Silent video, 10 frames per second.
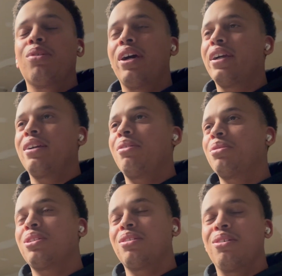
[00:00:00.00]
Like, it
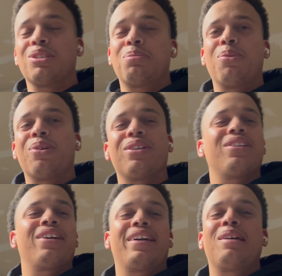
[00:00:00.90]
was on sport.
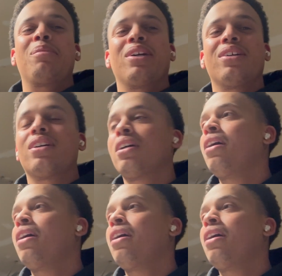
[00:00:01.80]
Like, come on, man.